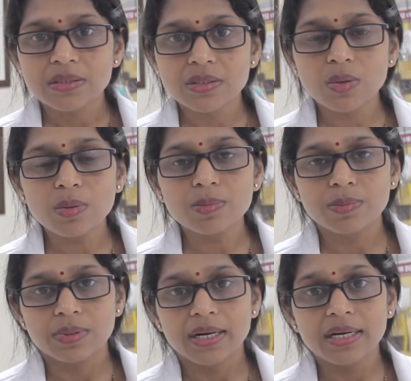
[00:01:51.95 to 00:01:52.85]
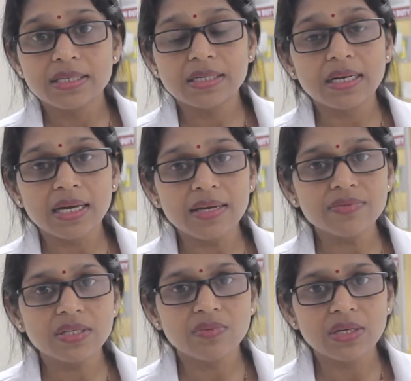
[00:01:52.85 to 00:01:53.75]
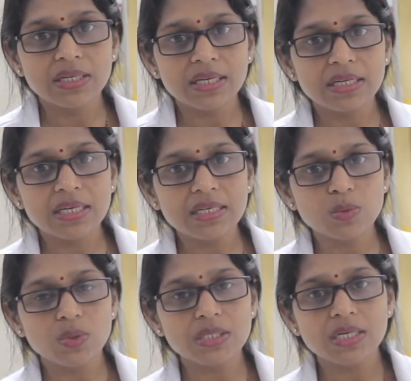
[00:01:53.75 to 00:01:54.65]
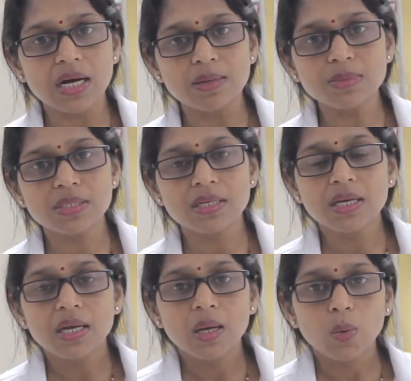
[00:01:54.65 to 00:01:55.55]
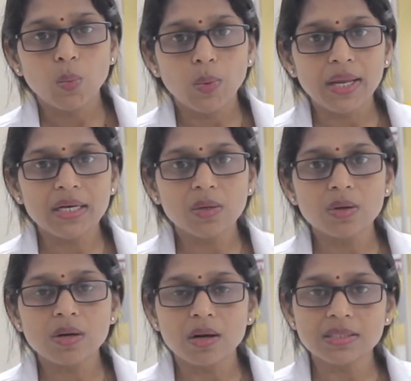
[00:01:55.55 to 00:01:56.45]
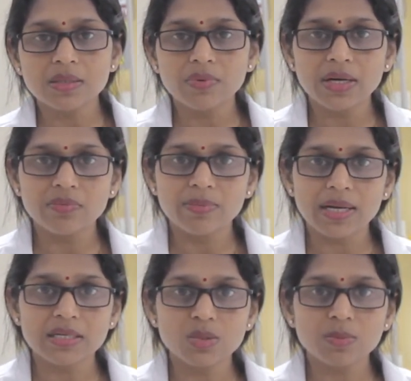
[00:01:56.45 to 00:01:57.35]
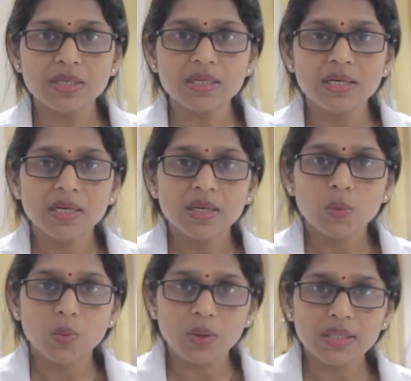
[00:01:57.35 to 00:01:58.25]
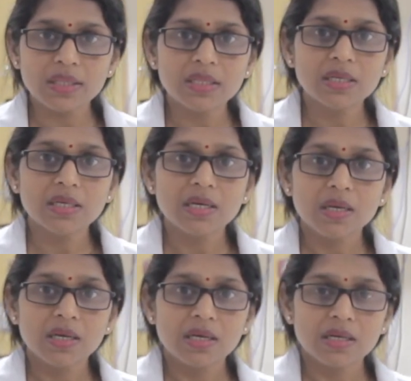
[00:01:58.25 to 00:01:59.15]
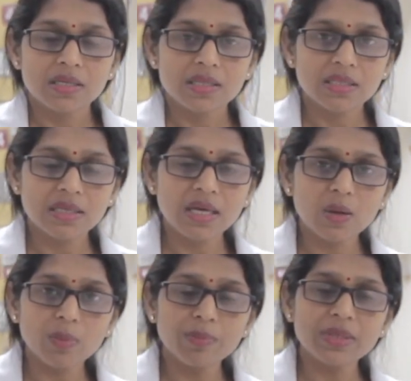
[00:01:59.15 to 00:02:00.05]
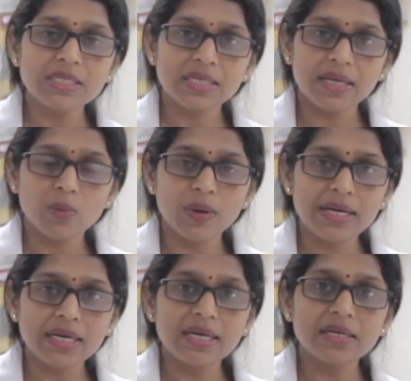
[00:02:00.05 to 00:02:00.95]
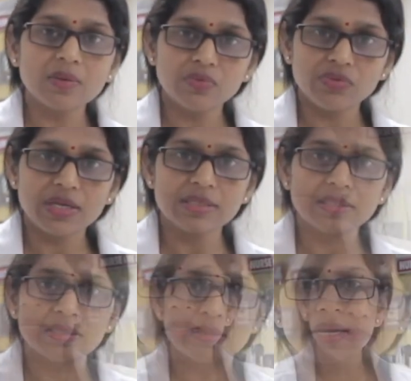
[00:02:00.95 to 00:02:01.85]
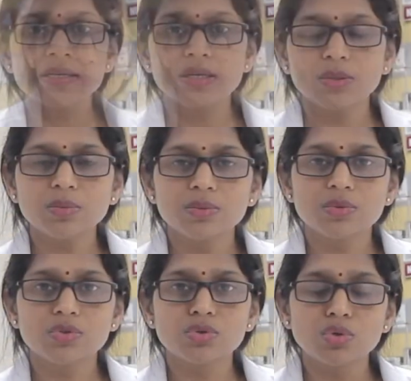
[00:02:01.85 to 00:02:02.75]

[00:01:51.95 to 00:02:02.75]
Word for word: So, it is a life saving technique which comes when your conservative management with the equipments like ventilator fails. Thank you. To